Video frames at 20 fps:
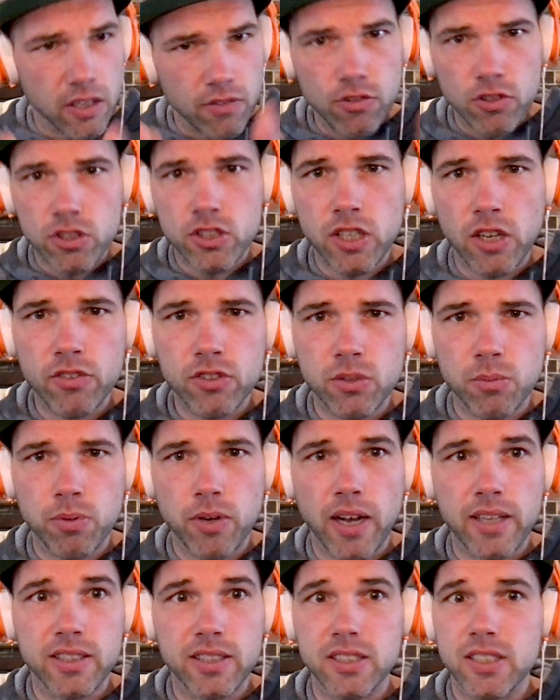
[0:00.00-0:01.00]
Give yourself
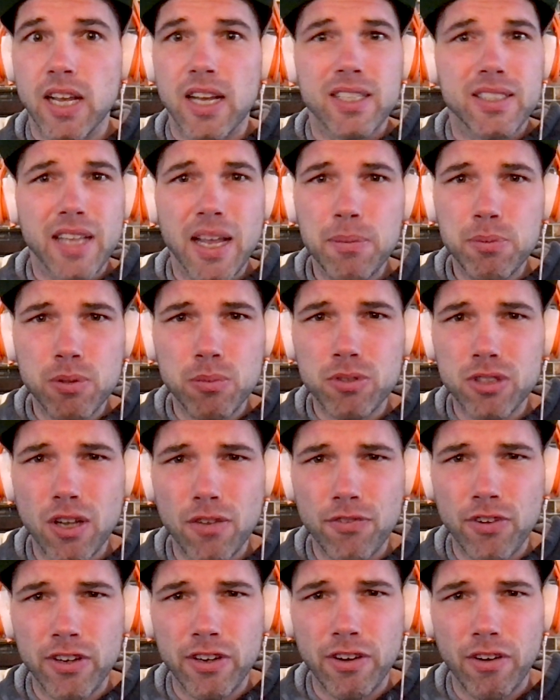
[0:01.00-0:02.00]
some practice. Tape some
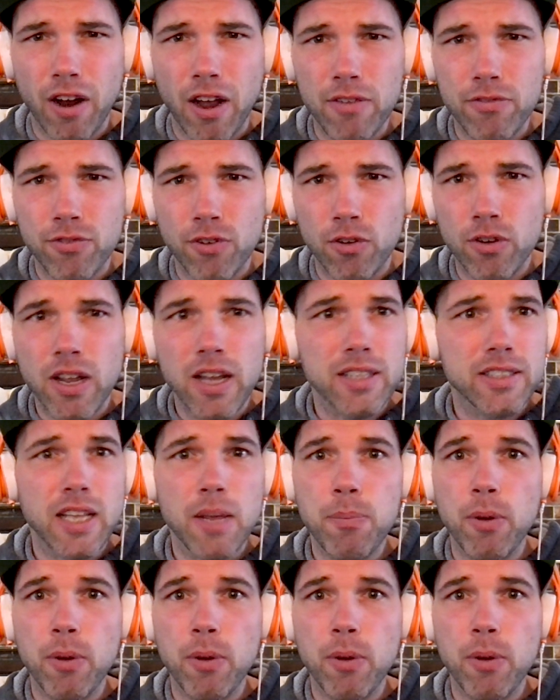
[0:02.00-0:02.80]
stuff on your iPhone.